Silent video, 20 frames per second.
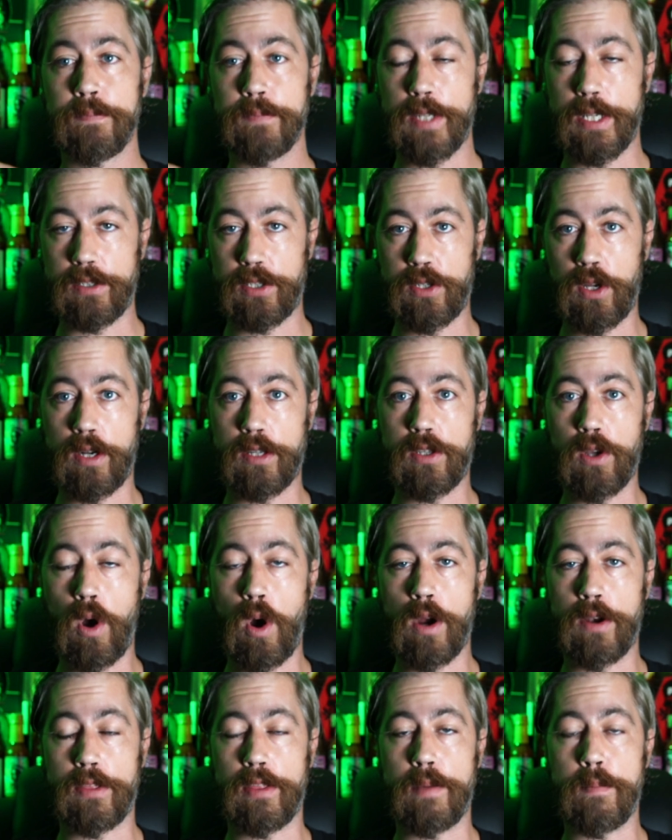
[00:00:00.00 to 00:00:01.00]
and started to
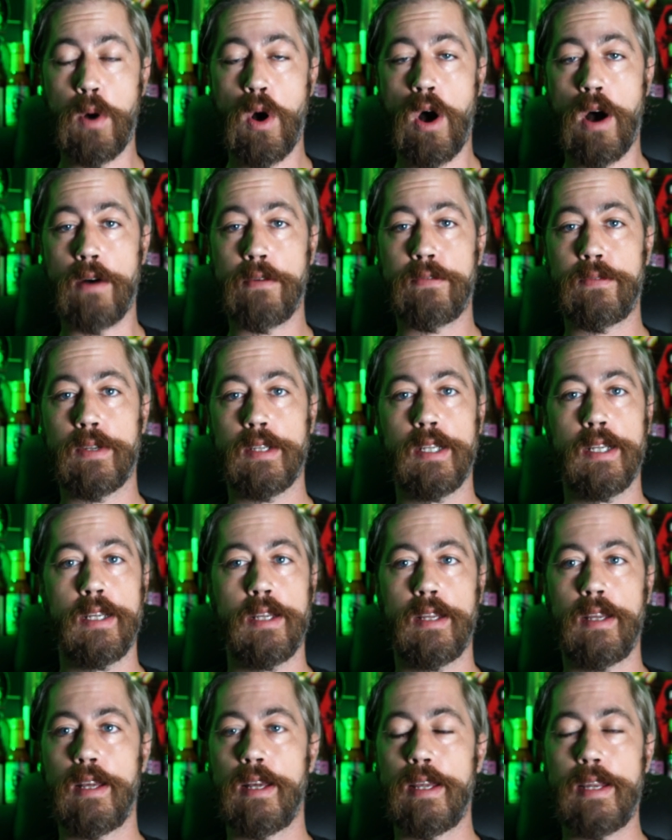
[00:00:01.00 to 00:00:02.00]
harden them off.
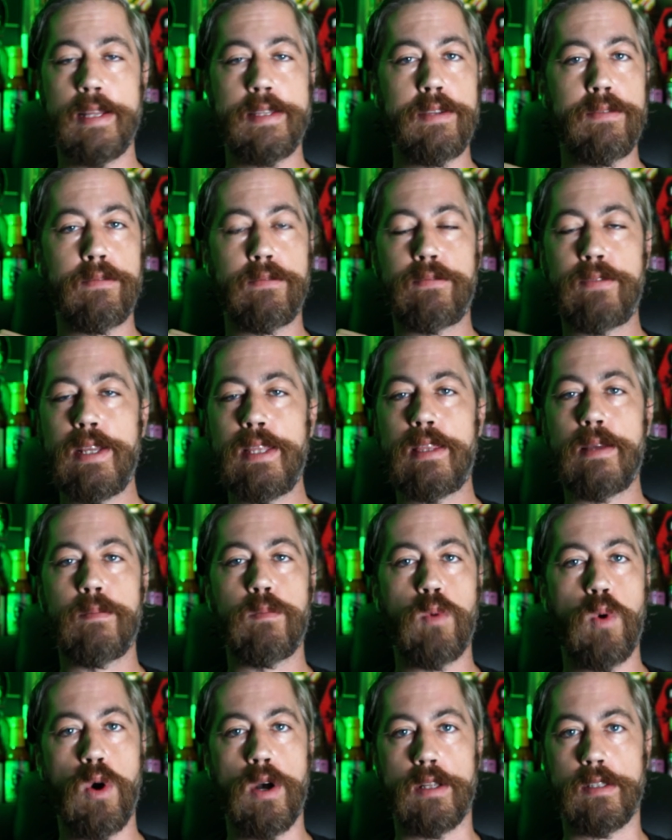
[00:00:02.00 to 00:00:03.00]
And I didn't feed
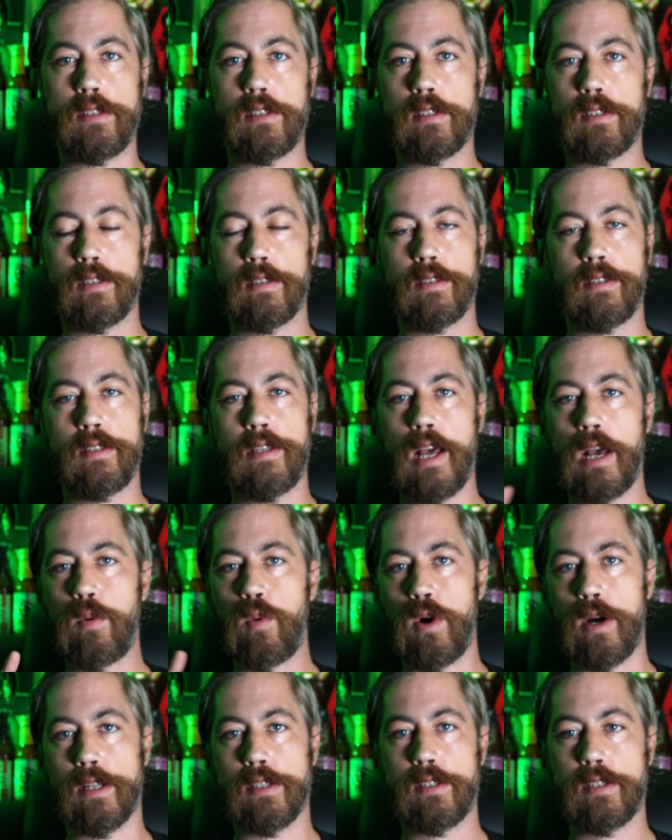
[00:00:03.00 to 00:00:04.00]
them once, not
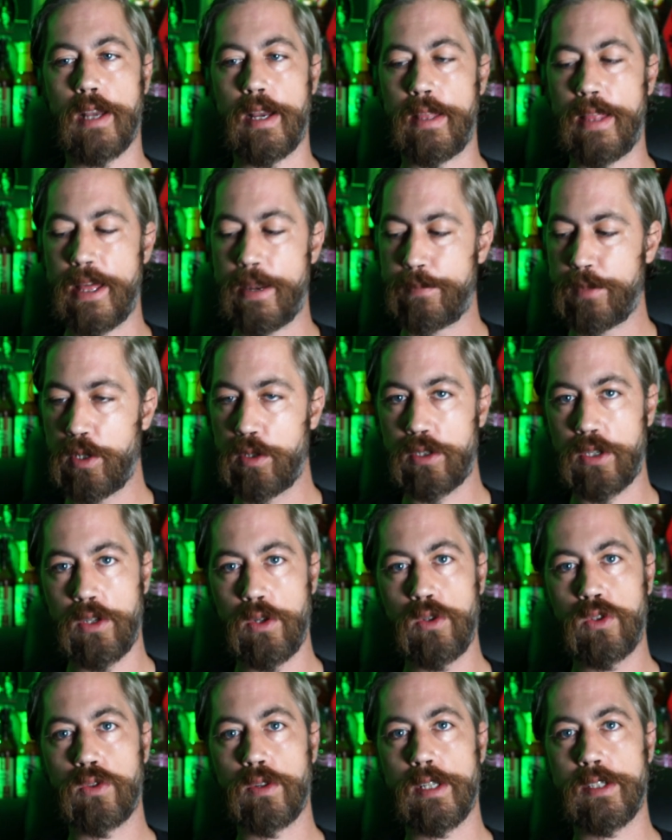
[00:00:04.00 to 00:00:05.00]
once. I let them use the
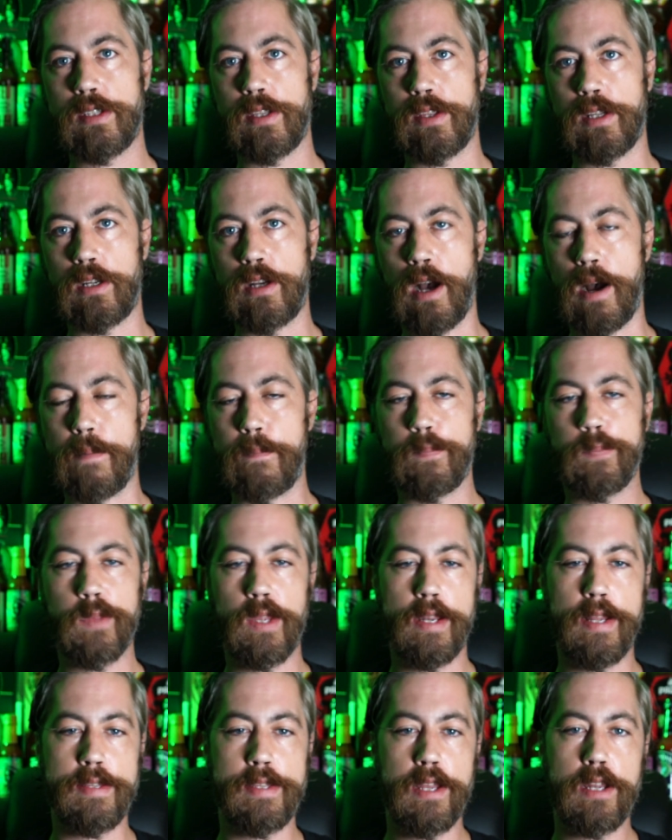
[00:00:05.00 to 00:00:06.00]
nutrients in the cup,
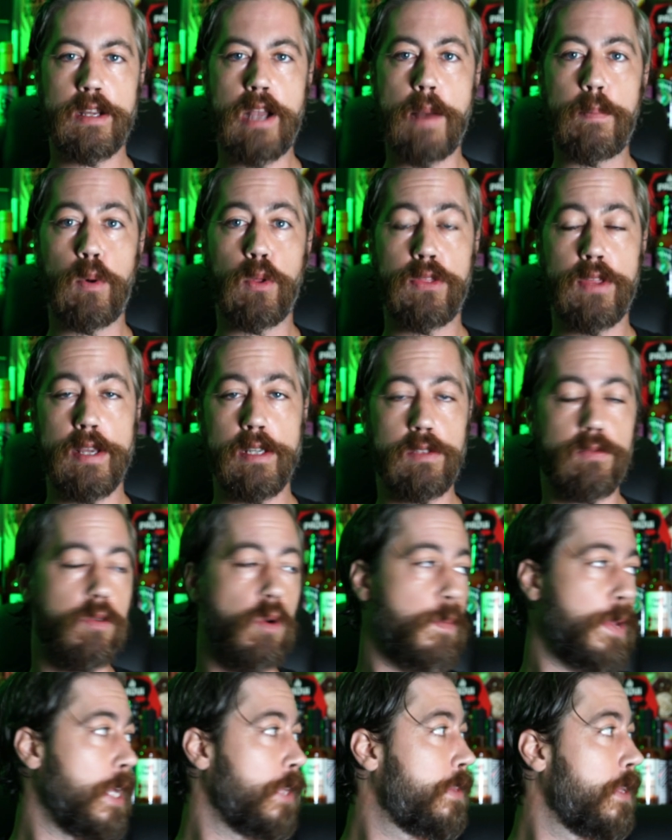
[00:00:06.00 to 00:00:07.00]
and it did a couple of things
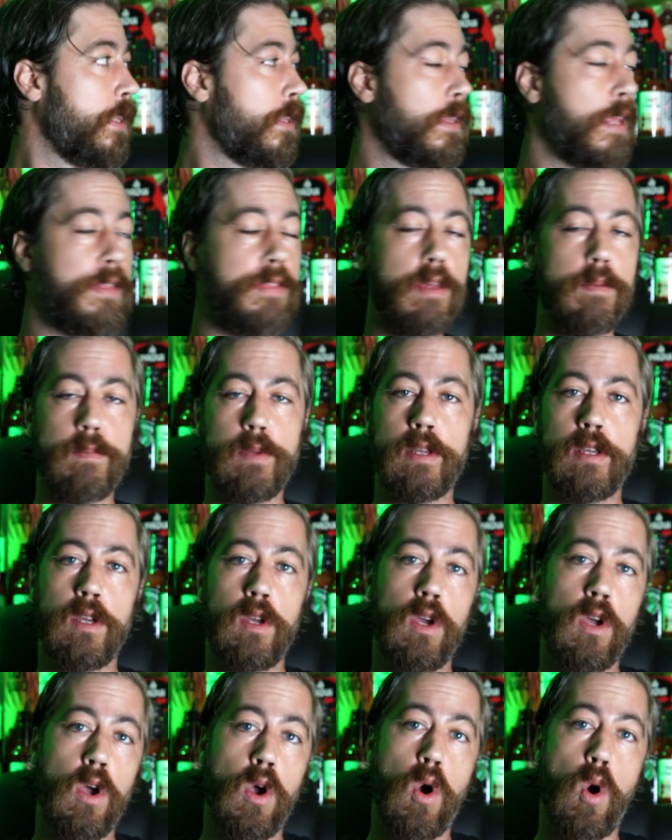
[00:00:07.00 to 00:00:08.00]
for me. It didn't let them
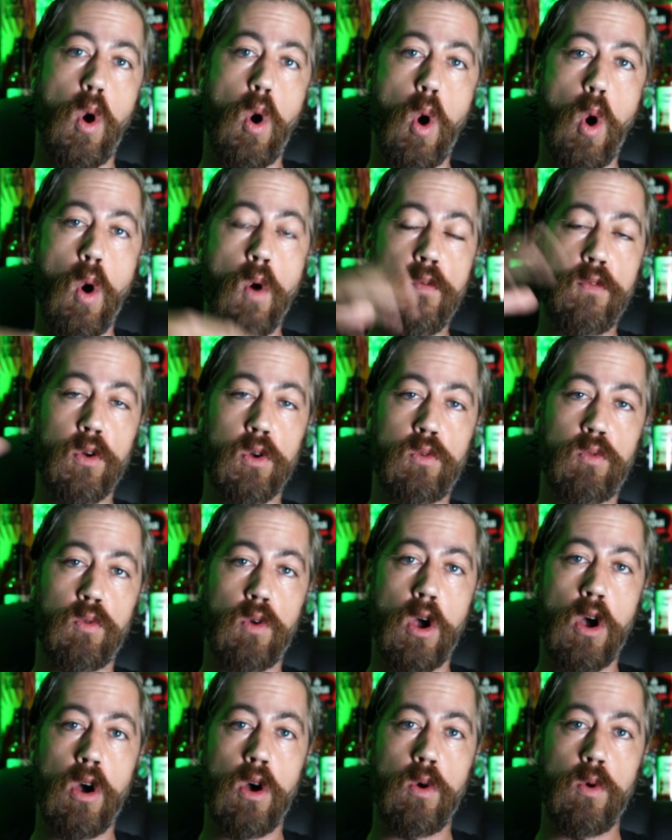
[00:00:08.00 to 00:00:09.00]

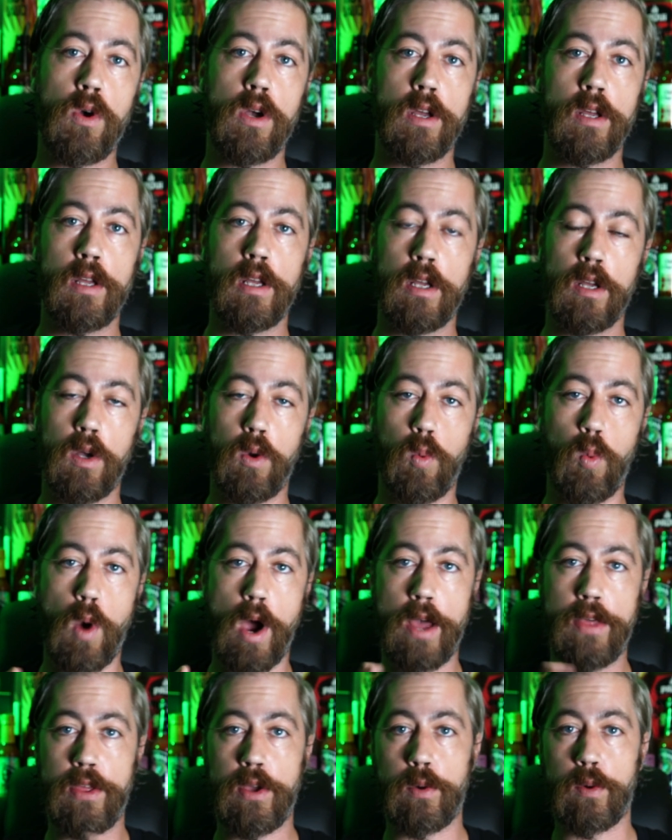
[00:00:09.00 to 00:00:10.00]
overgrow
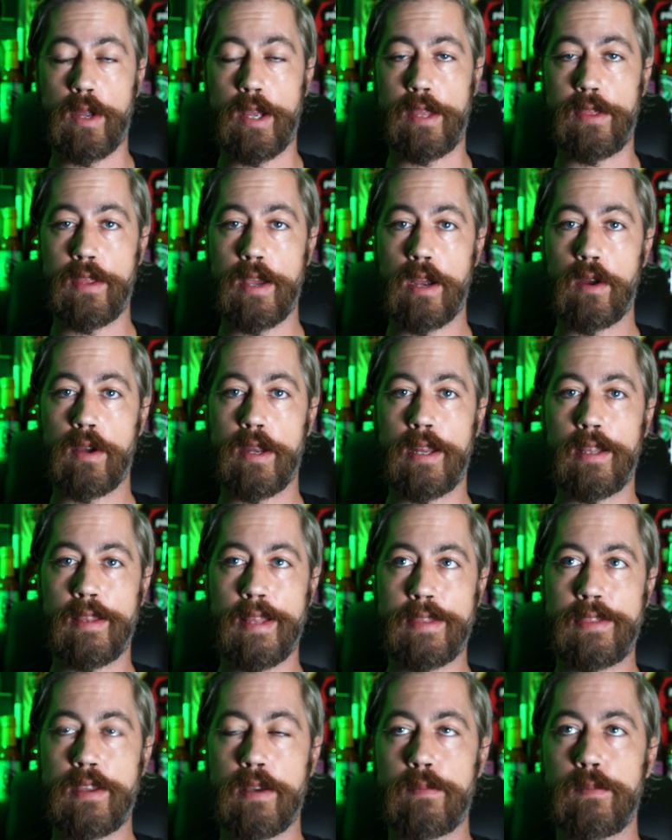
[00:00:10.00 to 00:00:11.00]
while they were in there, and it
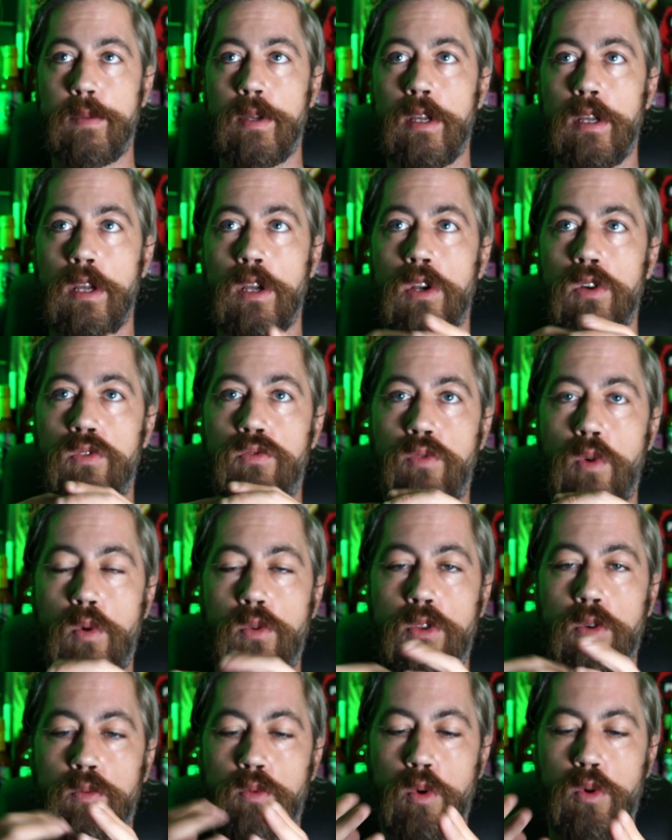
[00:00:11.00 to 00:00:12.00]
let them grow
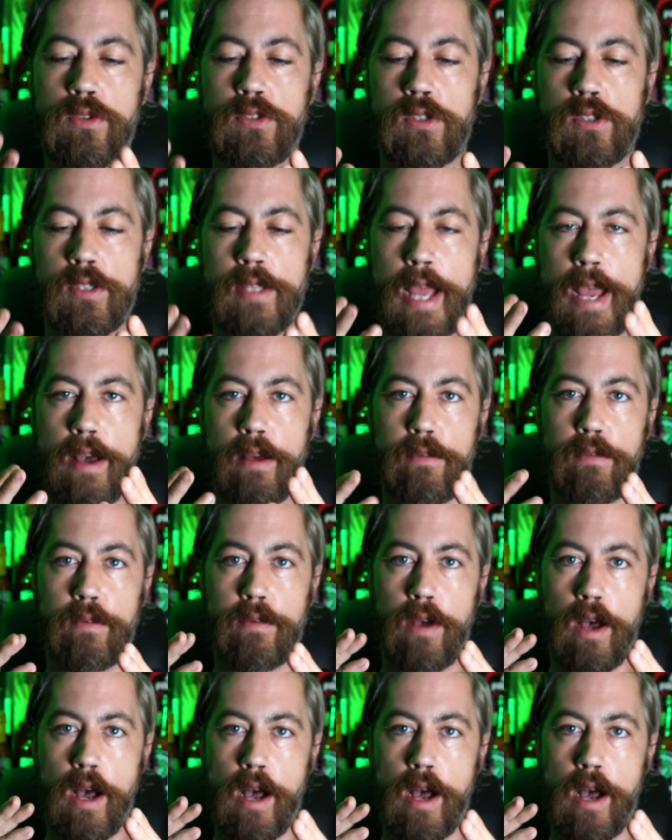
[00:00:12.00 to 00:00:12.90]
the roots down